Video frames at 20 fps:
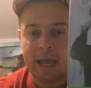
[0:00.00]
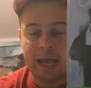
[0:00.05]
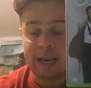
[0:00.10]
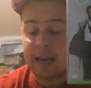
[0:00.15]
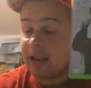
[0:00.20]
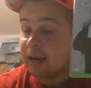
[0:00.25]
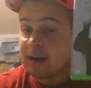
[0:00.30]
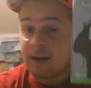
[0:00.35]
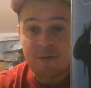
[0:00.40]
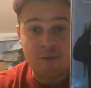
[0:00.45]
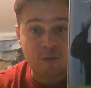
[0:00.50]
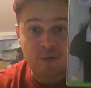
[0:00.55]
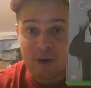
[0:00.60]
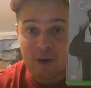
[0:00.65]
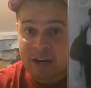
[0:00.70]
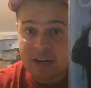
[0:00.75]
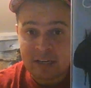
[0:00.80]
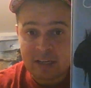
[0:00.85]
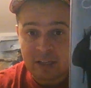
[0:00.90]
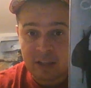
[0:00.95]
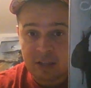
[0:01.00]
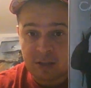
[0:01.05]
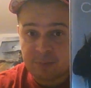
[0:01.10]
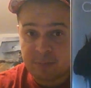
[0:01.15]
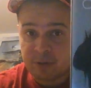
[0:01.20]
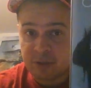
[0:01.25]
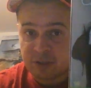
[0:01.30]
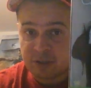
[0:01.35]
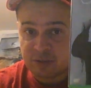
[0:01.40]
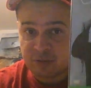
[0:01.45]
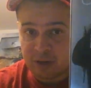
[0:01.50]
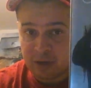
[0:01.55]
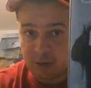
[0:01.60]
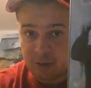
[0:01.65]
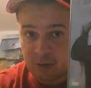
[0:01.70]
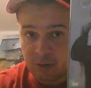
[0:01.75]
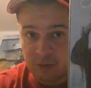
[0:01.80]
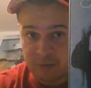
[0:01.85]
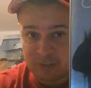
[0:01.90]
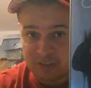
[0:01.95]
And I never read any of the books, so I
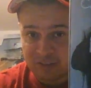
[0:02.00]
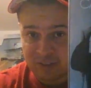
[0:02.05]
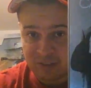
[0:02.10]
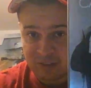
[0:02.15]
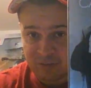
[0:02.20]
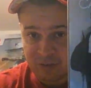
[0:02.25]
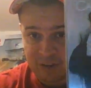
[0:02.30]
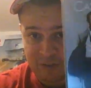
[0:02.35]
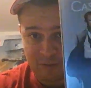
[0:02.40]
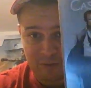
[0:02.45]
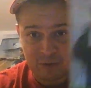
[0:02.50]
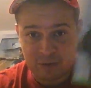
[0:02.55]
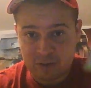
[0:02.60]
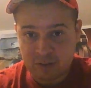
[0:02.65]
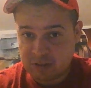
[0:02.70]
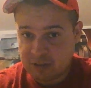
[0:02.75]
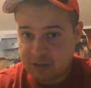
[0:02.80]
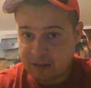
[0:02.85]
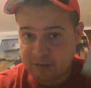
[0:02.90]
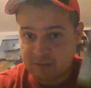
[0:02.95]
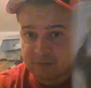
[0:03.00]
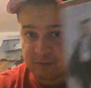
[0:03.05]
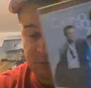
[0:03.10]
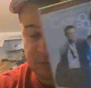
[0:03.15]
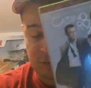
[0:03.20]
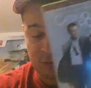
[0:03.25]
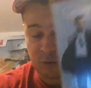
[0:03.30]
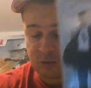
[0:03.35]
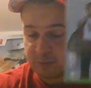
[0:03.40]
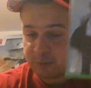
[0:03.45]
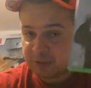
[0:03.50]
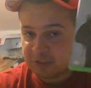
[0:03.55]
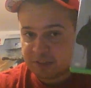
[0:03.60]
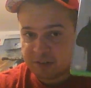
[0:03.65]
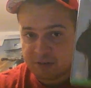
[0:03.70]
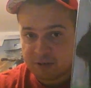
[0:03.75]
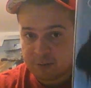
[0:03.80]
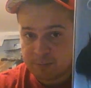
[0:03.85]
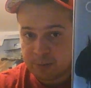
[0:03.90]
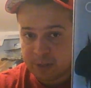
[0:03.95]
don't know if this is faithful to the source
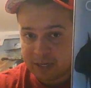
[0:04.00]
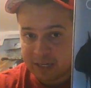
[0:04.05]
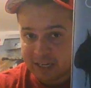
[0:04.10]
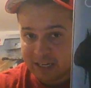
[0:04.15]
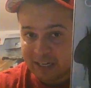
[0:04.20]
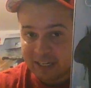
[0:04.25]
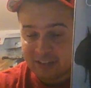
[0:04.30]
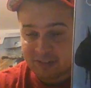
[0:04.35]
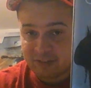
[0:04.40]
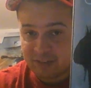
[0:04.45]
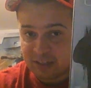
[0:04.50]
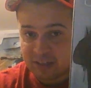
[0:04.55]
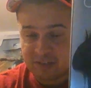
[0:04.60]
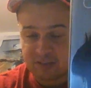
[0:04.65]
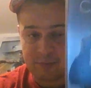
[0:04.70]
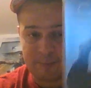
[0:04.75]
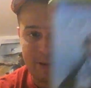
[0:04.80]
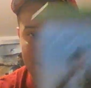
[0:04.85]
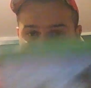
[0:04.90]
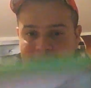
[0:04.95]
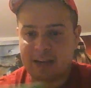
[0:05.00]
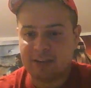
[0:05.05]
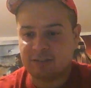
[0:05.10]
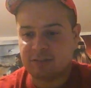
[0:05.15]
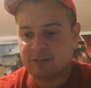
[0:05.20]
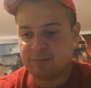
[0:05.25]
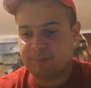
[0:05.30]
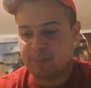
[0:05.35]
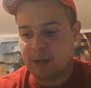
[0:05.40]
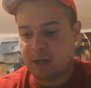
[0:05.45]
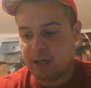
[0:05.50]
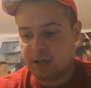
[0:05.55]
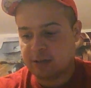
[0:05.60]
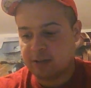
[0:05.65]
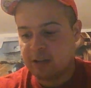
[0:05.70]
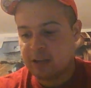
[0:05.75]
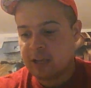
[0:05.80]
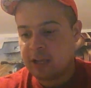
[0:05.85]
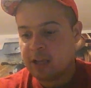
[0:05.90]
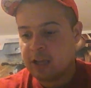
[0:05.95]
material, but he's he's a badass as
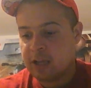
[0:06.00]
Bond.